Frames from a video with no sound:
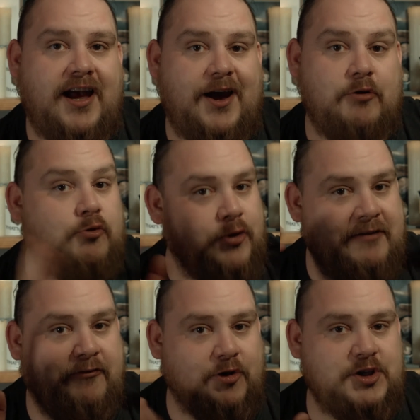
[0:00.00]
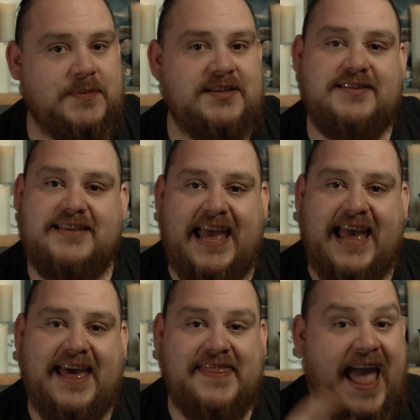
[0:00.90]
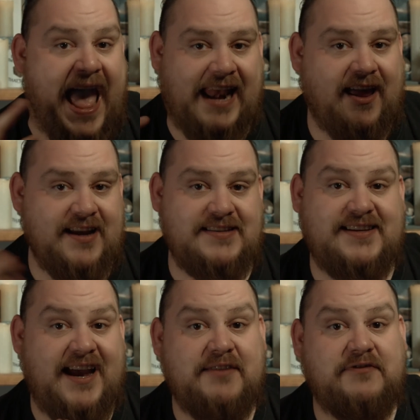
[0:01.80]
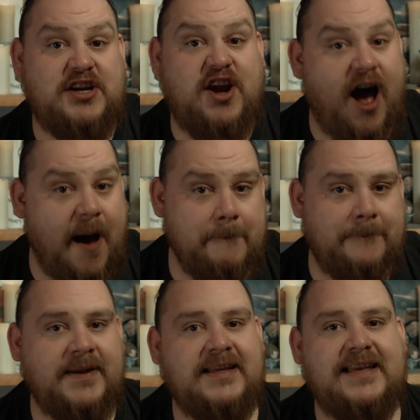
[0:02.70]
reinforcements, their allies, kind of come